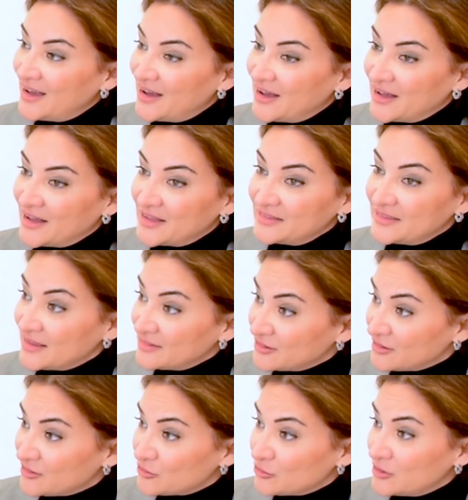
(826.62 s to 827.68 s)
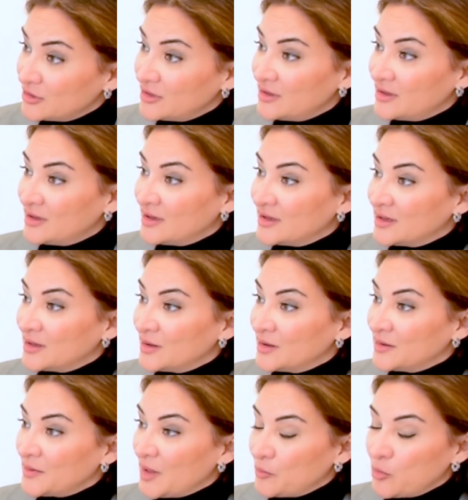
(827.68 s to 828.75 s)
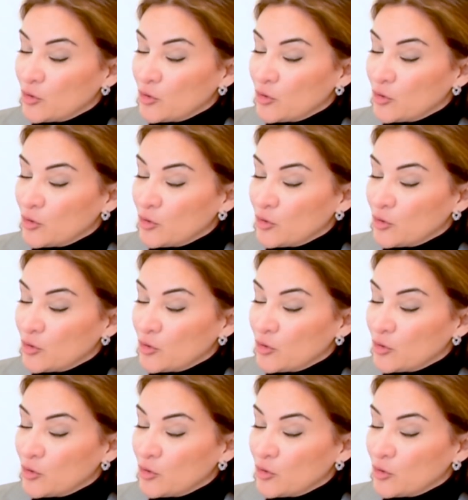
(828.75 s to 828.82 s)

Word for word: Uh, dentistry, uh, a